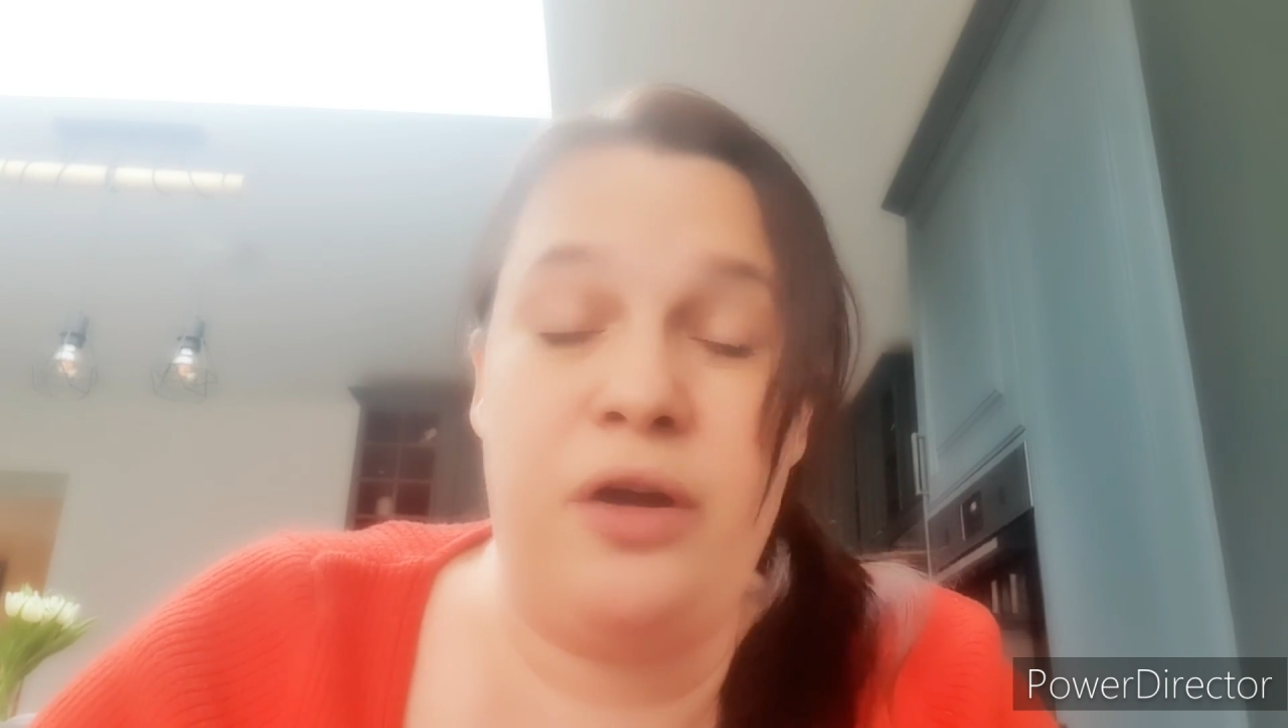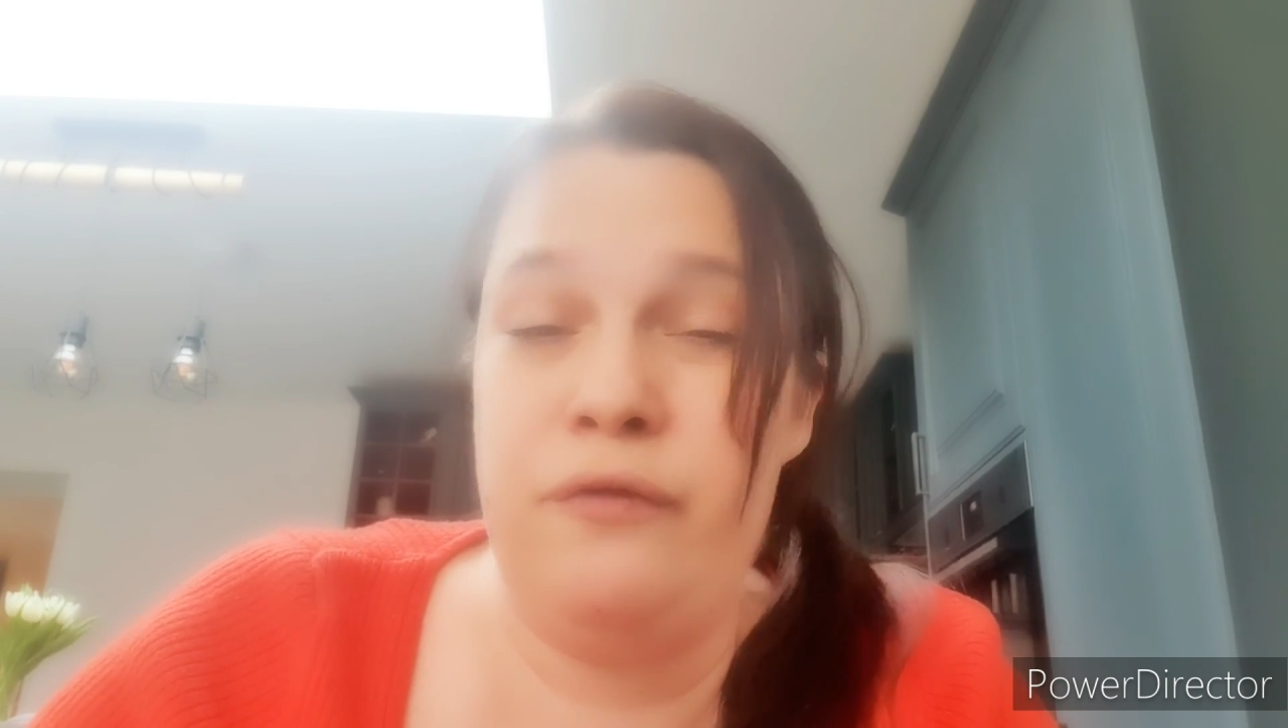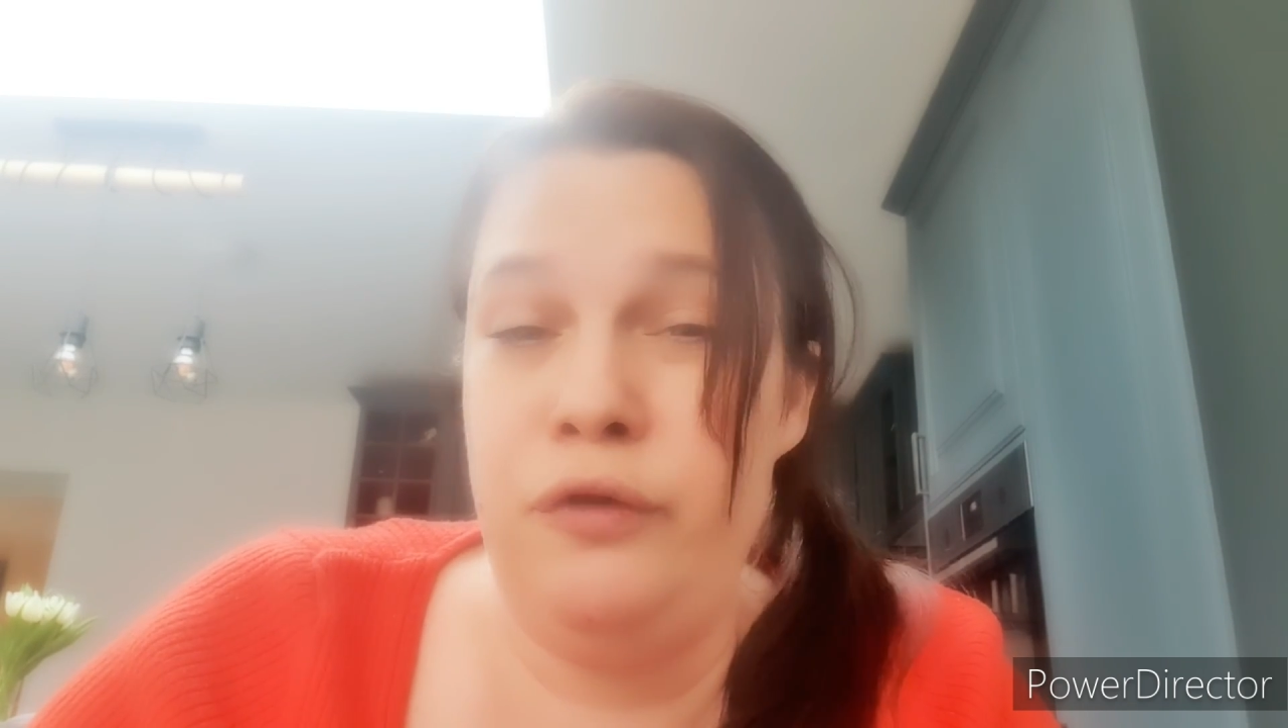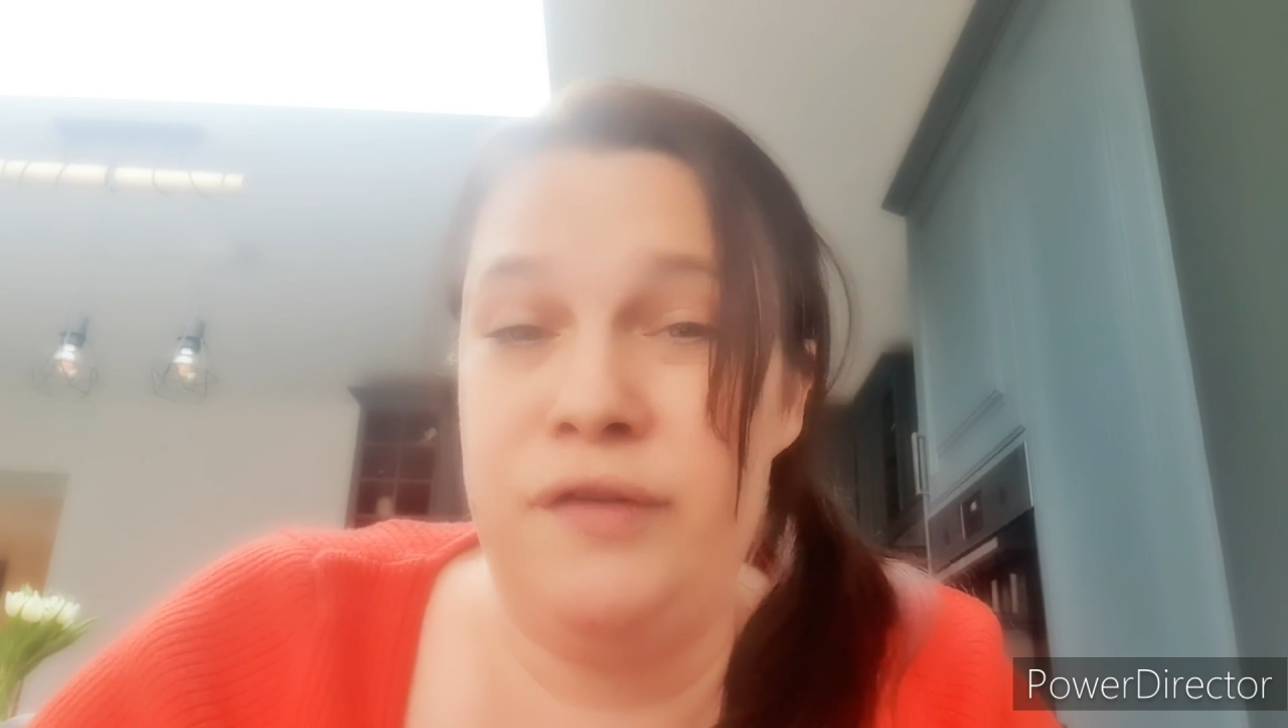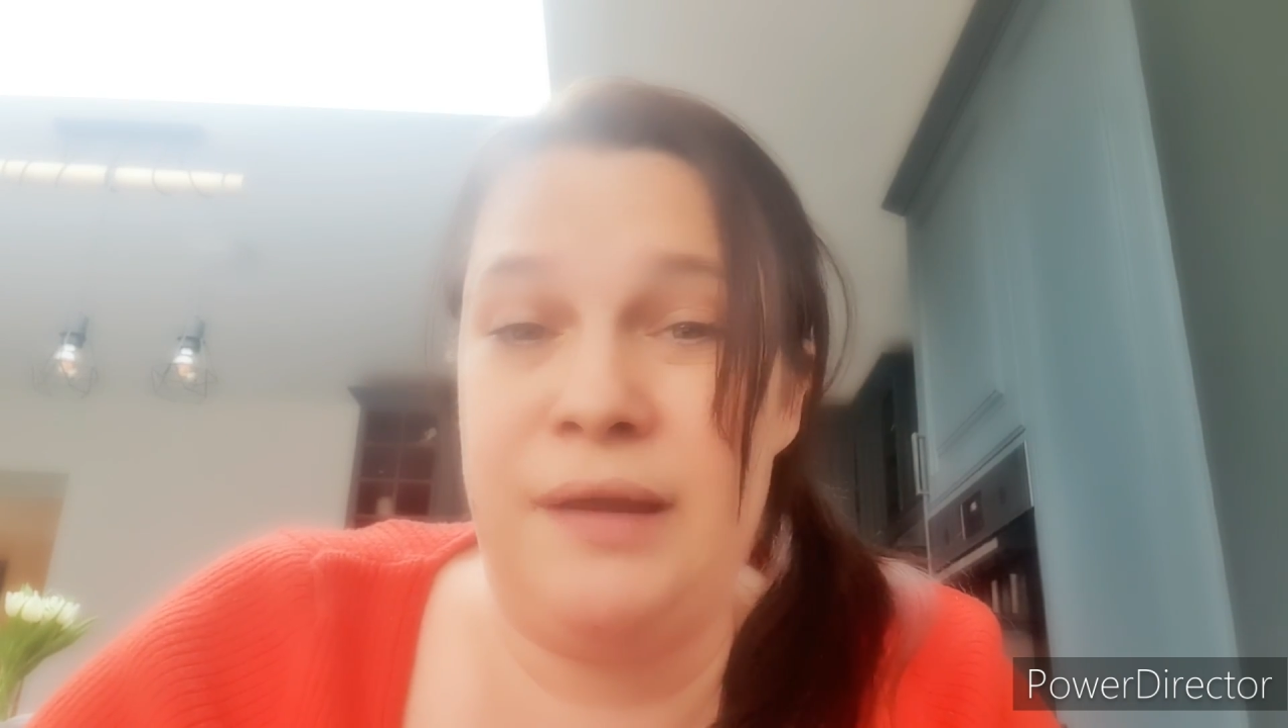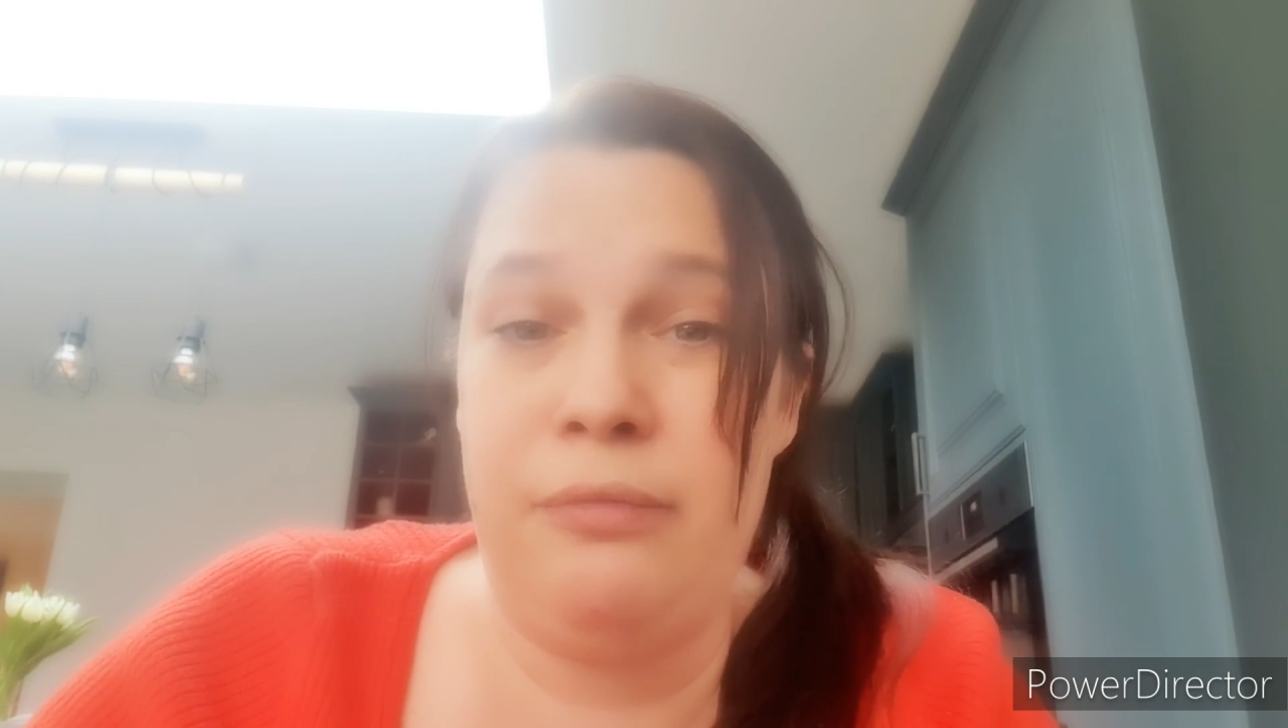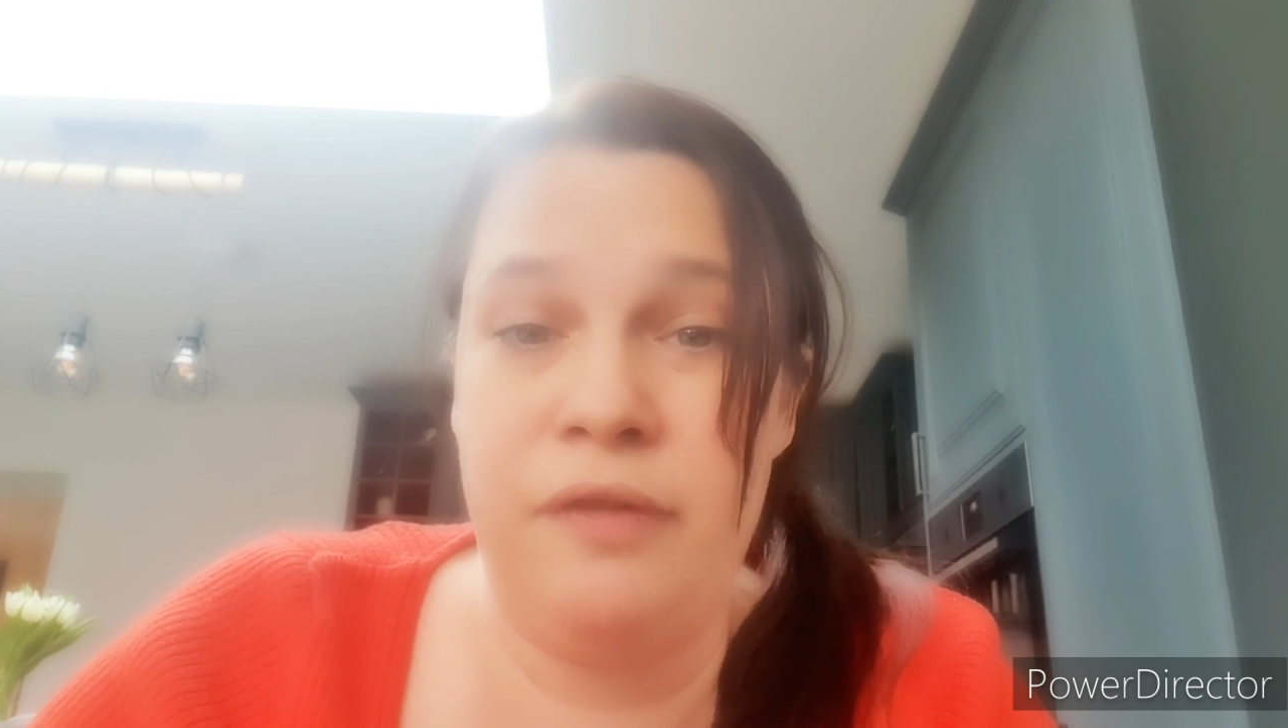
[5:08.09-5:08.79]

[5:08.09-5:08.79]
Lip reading: going through the same